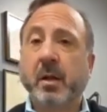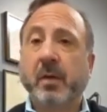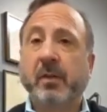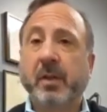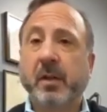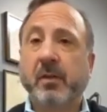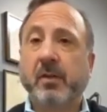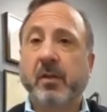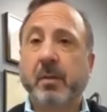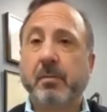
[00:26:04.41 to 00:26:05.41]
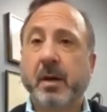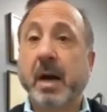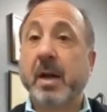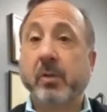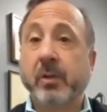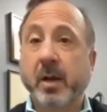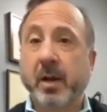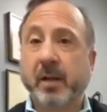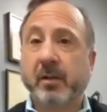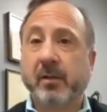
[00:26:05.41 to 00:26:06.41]
I've seen some
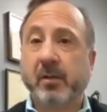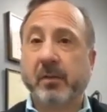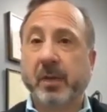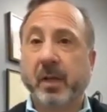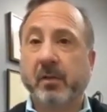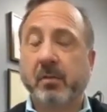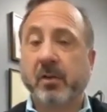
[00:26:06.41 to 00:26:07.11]
myotonic dystrophies,